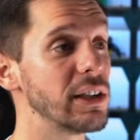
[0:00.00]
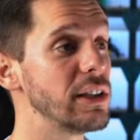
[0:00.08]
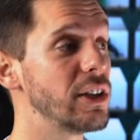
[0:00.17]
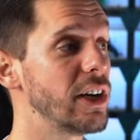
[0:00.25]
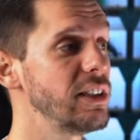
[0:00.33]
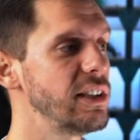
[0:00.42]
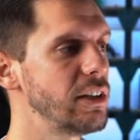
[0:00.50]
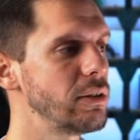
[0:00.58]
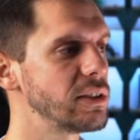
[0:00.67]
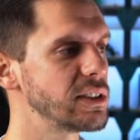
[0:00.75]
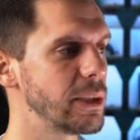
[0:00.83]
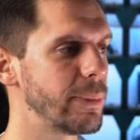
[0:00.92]
the done here,
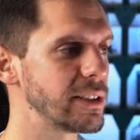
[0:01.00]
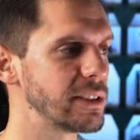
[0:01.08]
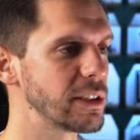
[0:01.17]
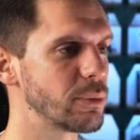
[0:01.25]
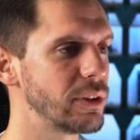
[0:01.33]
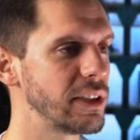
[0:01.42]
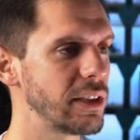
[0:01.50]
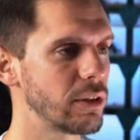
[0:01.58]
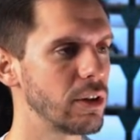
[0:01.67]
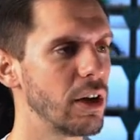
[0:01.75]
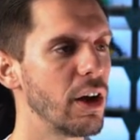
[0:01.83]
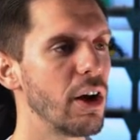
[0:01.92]
same as this one
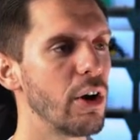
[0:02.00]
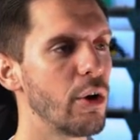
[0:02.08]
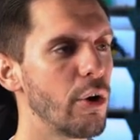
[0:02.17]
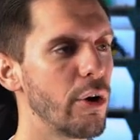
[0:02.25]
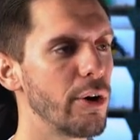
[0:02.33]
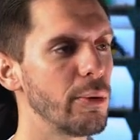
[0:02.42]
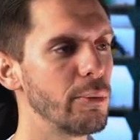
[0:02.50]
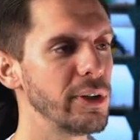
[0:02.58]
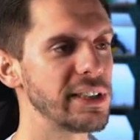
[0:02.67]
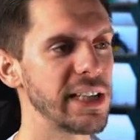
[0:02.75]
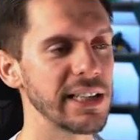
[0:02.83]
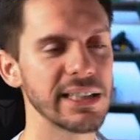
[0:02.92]
here, or
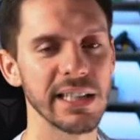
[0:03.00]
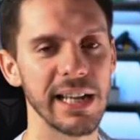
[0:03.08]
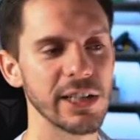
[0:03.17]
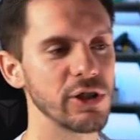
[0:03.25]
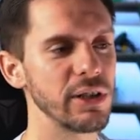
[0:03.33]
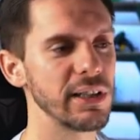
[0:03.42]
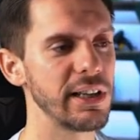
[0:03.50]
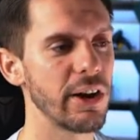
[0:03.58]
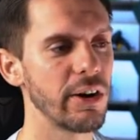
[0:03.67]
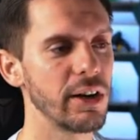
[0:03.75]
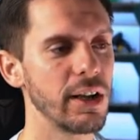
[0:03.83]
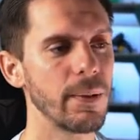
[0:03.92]
reset selection
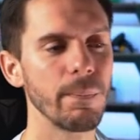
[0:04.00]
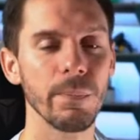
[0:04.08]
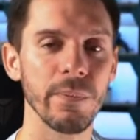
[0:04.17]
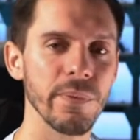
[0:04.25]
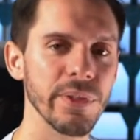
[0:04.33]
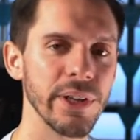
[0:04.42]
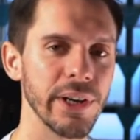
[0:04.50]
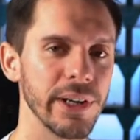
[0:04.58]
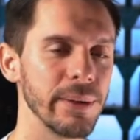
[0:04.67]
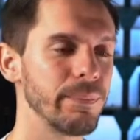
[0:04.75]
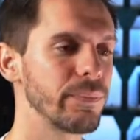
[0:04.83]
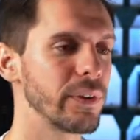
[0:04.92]
here.
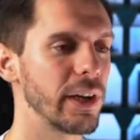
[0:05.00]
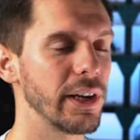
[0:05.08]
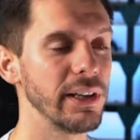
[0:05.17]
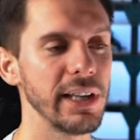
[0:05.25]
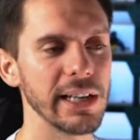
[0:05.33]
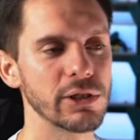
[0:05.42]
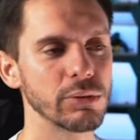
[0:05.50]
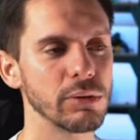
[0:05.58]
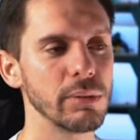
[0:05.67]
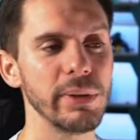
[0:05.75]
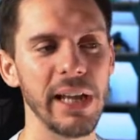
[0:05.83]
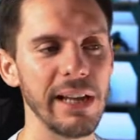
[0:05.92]
The, uh, the
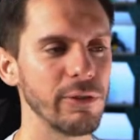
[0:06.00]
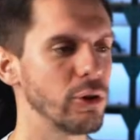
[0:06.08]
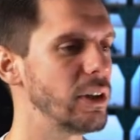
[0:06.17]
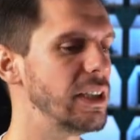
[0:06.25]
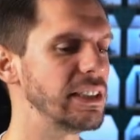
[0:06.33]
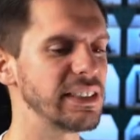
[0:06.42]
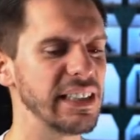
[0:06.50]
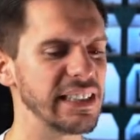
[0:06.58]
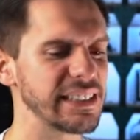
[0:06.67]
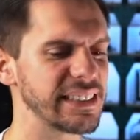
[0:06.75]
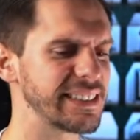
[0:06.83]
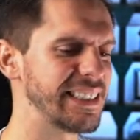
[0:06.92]
actual behavior is
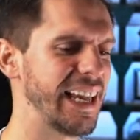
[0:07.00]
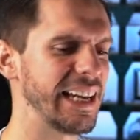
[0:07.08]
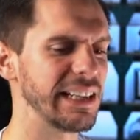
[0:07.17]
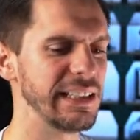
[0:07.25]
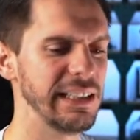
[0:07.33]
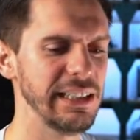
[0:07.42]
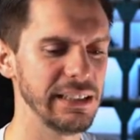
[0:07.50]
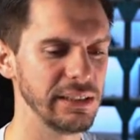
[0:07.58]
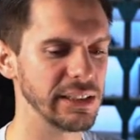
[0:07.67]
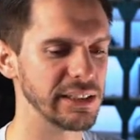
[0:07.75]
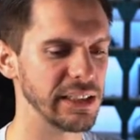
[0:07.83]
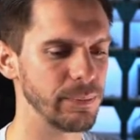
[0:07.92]
exactly the
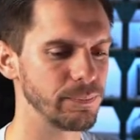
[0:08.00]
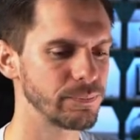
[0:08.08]
same.